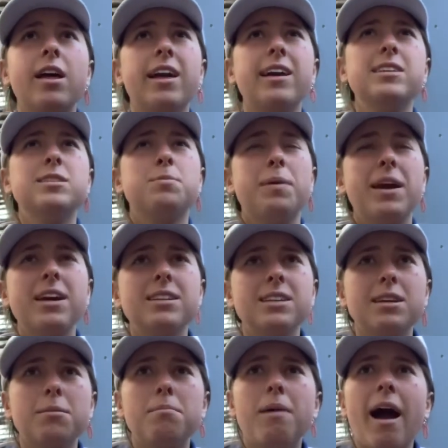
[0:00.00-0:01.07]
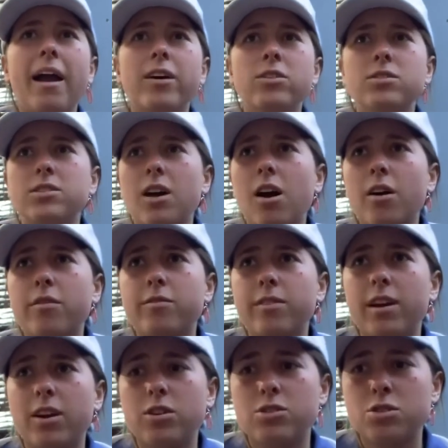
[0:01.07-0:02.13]
expanding miles of
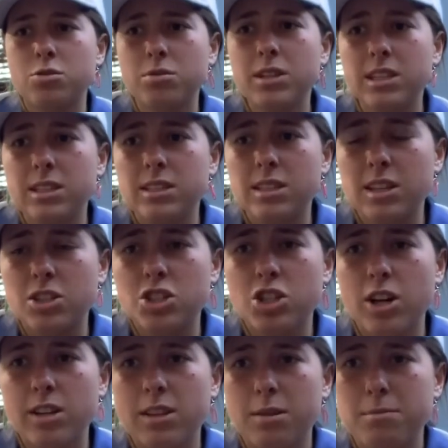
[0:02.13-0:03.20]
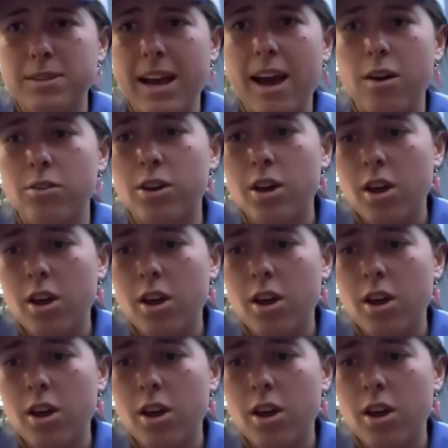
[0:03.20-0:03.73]
their streets and shutting them down